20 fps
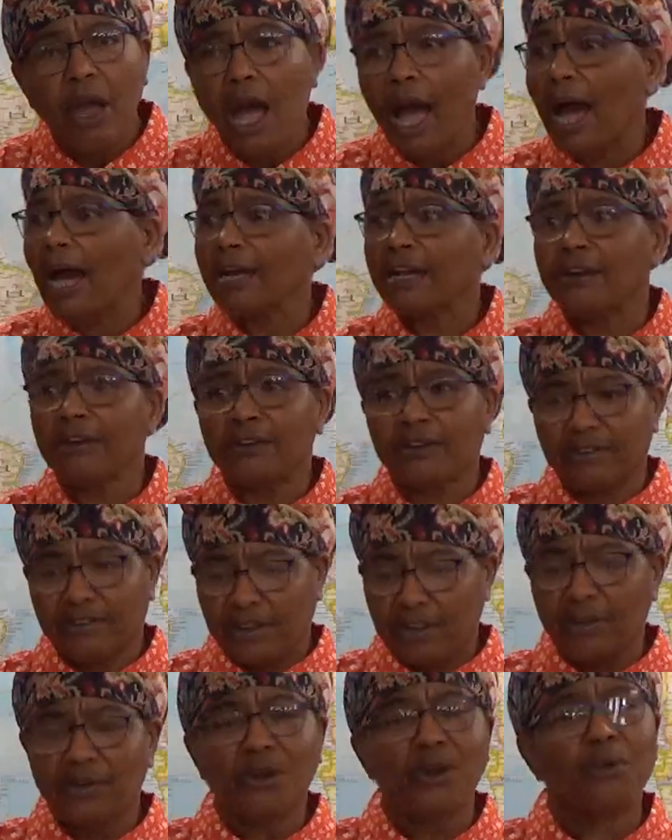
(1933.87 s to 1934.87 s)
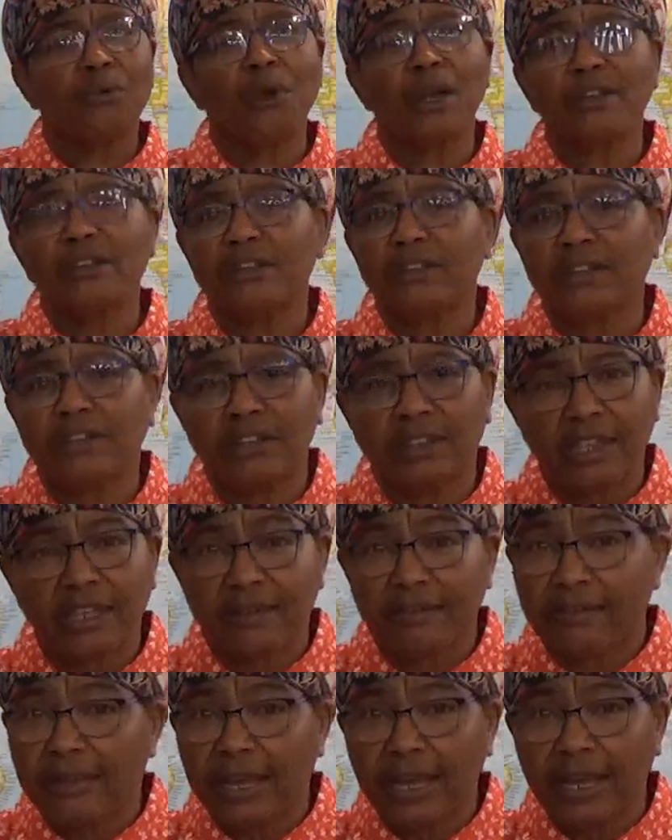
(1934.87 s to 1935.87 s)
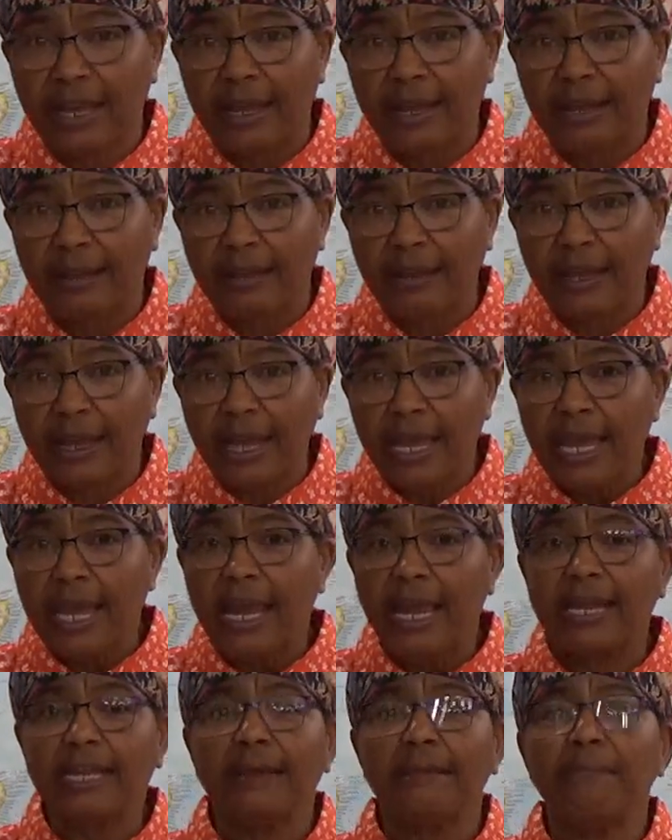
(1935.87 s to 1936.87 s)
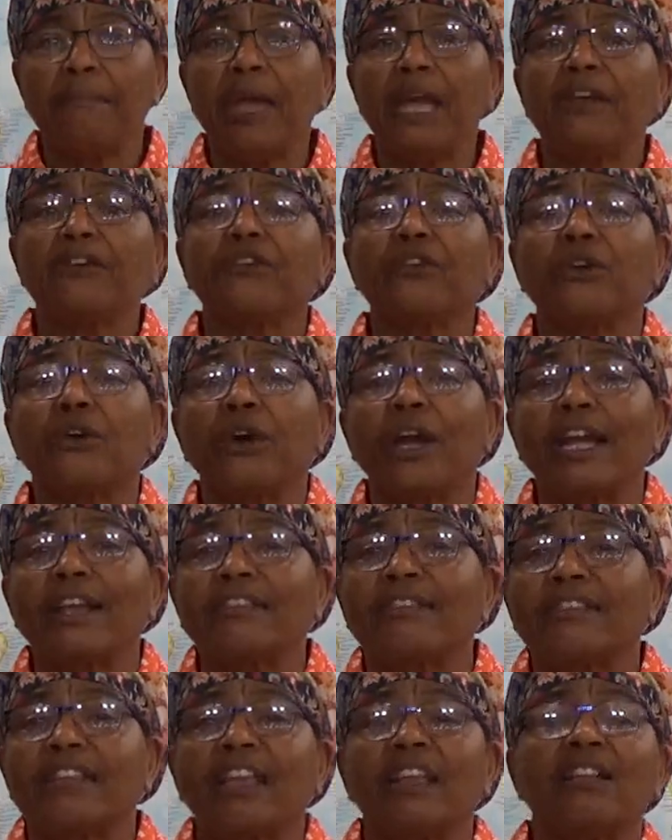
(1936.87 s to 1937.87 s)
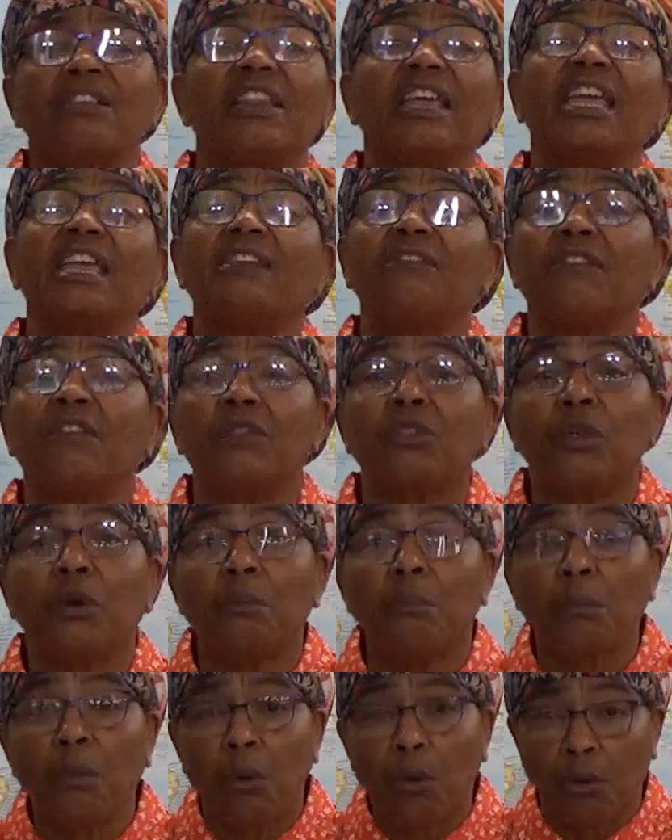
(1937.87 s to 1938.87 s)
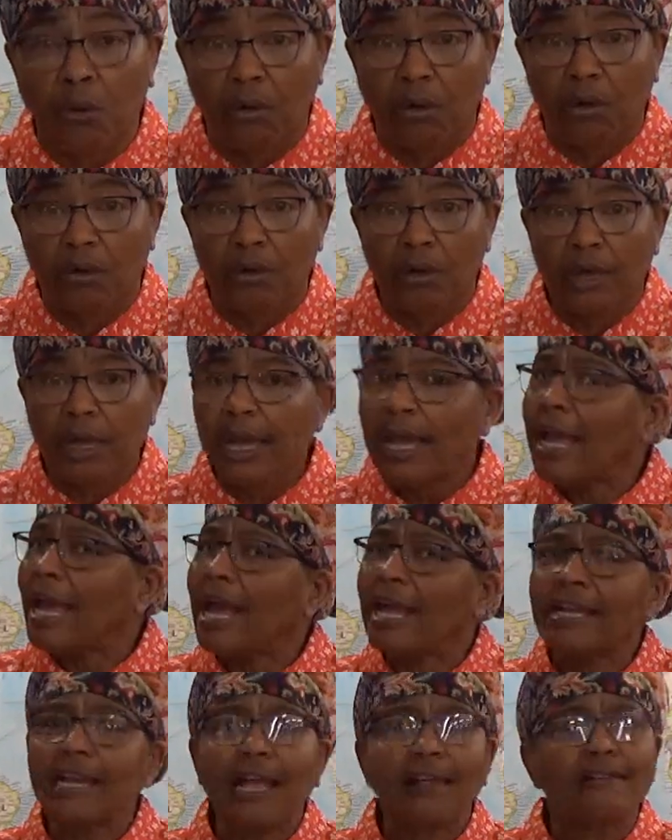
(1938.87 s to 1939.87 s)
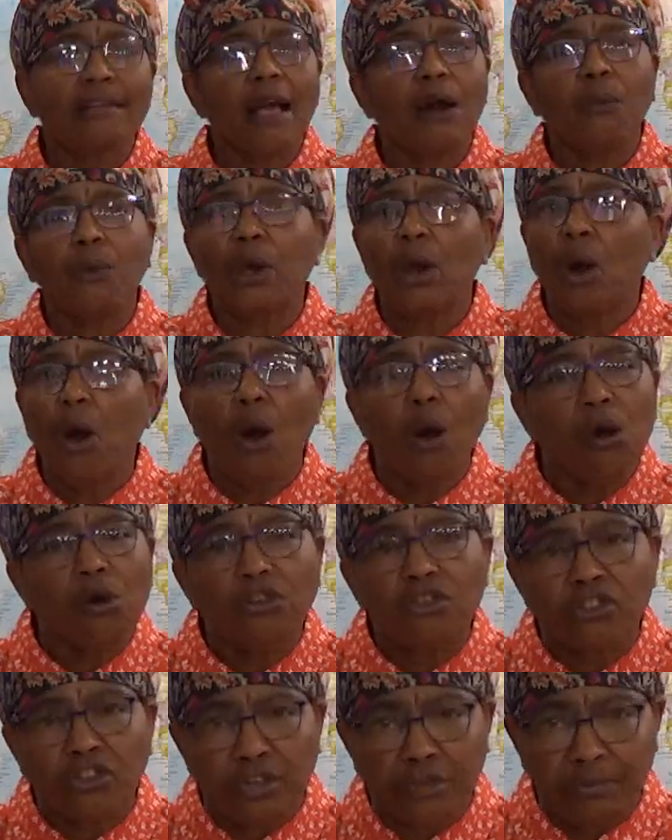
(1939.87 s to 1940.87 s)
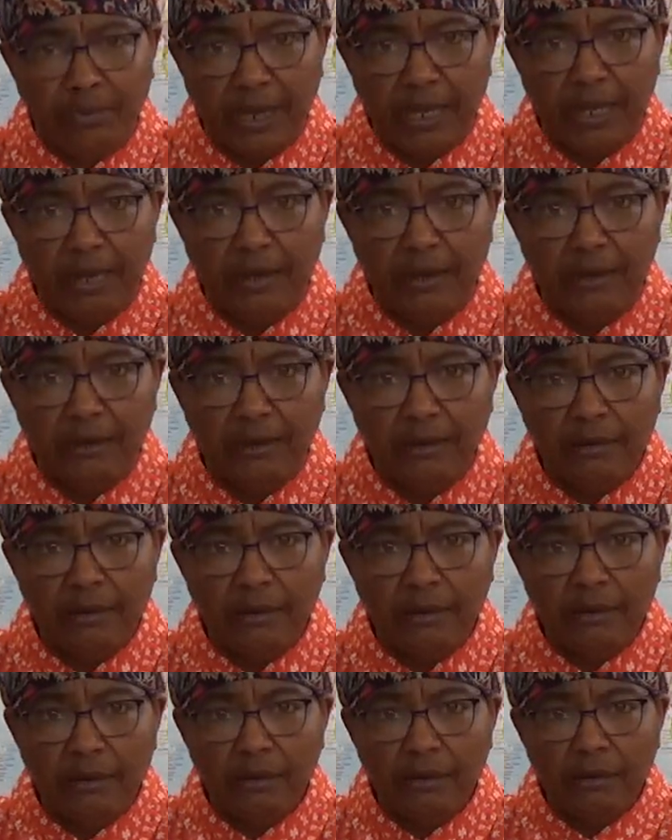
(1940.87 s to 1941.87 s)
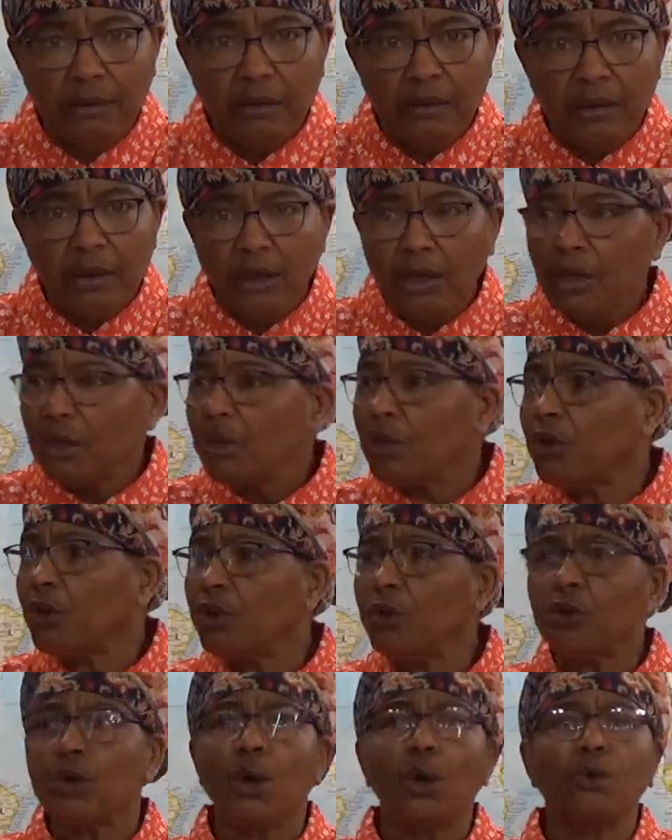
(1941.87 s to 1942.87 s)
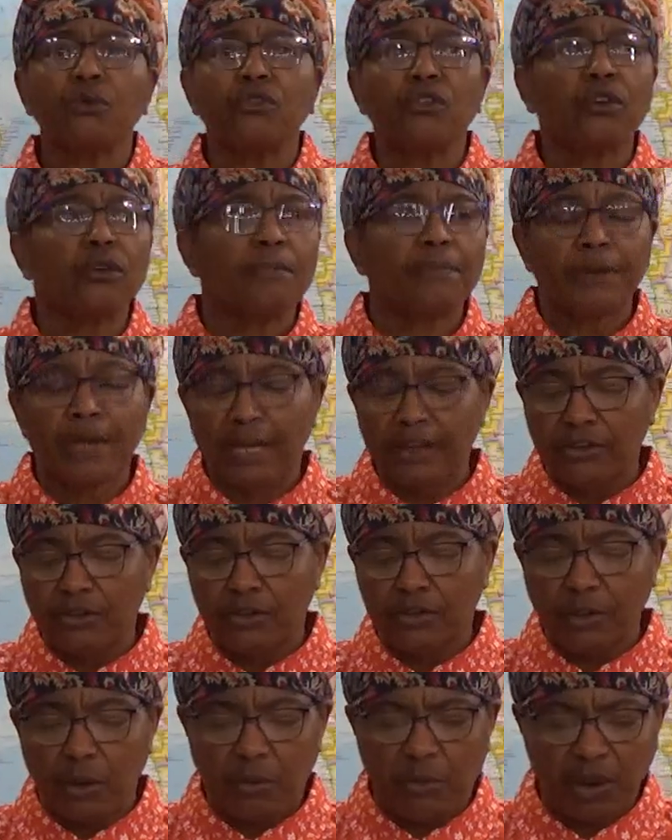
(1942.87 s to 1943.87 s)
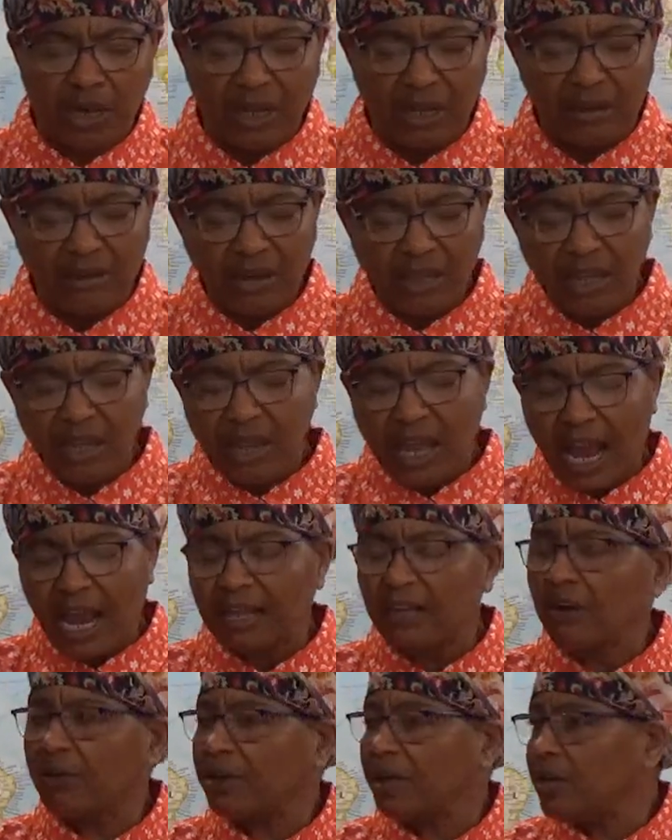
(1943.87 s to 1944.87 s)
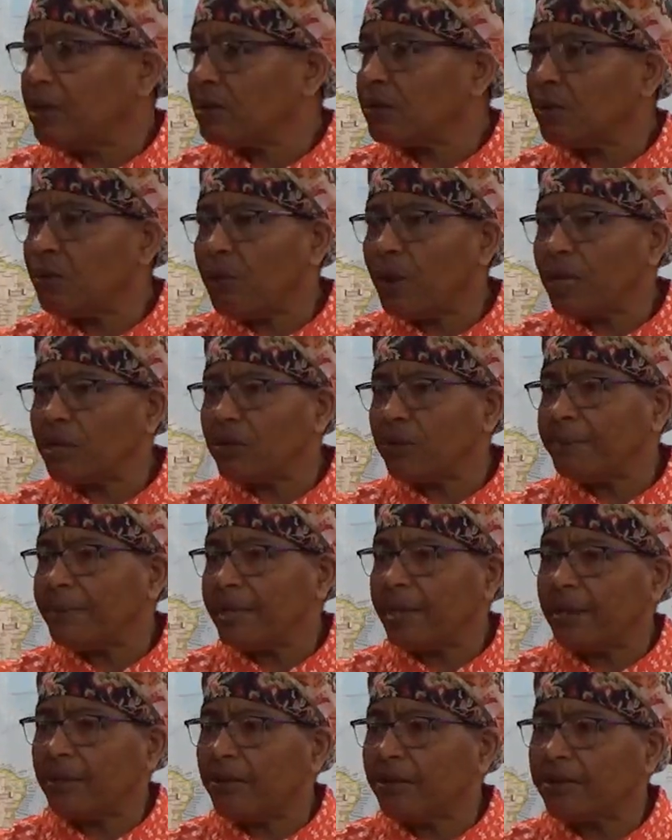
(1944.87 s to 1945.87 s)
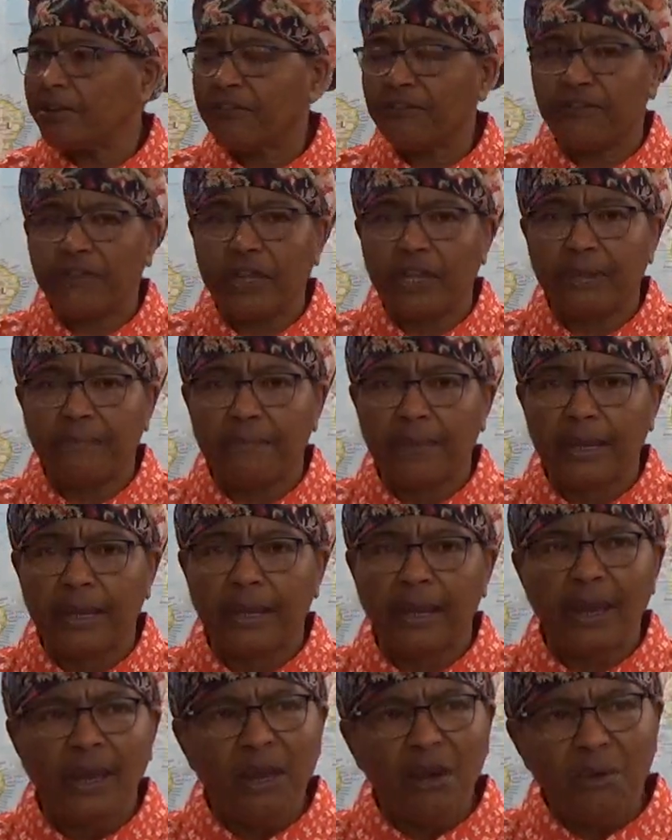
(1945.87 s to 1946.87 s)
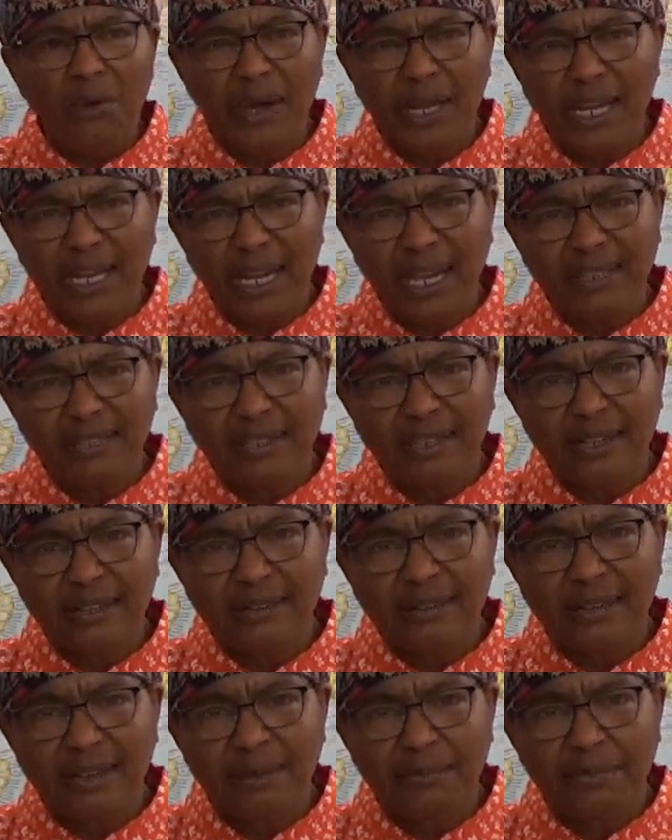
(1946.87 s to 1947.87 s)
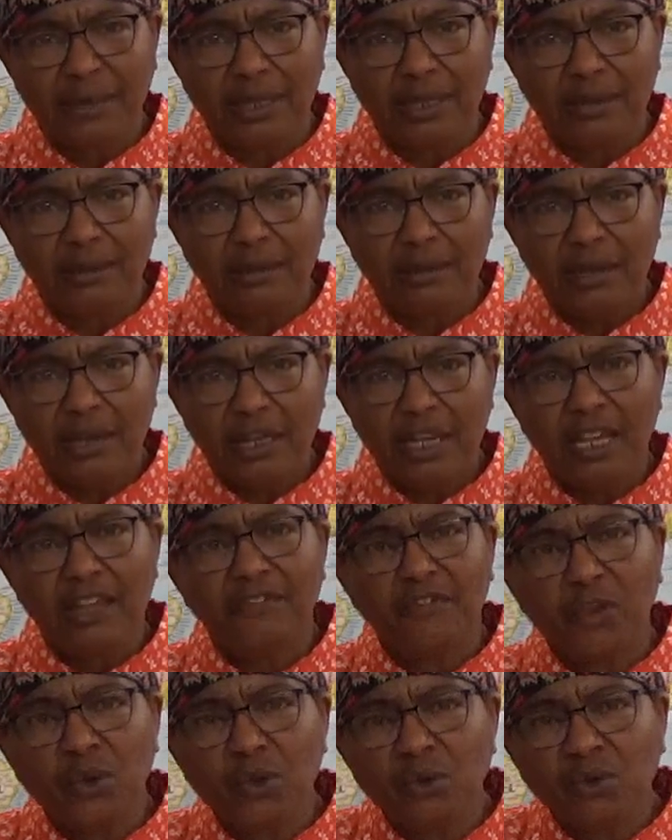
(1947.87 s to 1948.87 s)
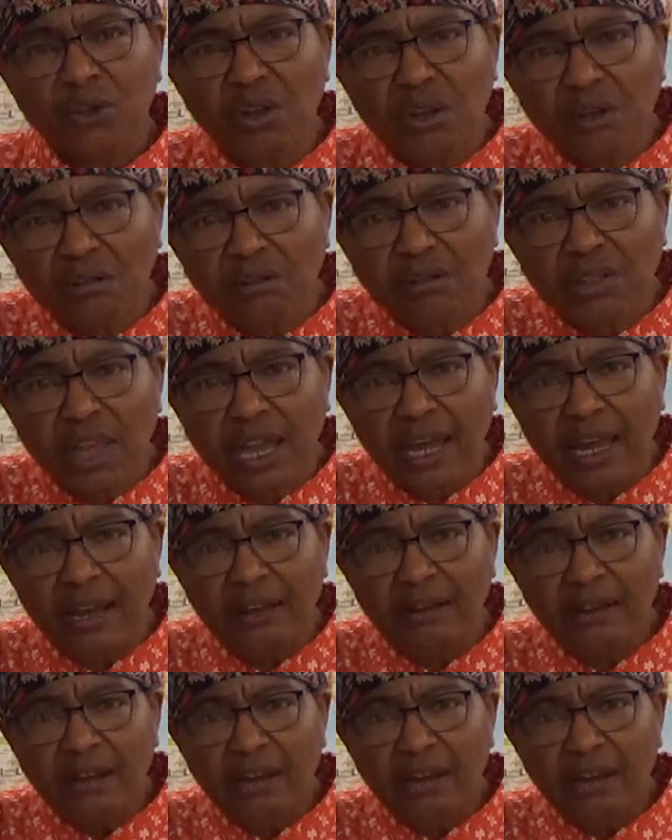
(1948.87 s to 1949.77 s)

I could still correct her to this day. And it makes her excel even the more. And that's how we all should be. You know, you go to a place, you say, well, I know they're going to wait on me, they're going to feed me. But can I say something? If you know that,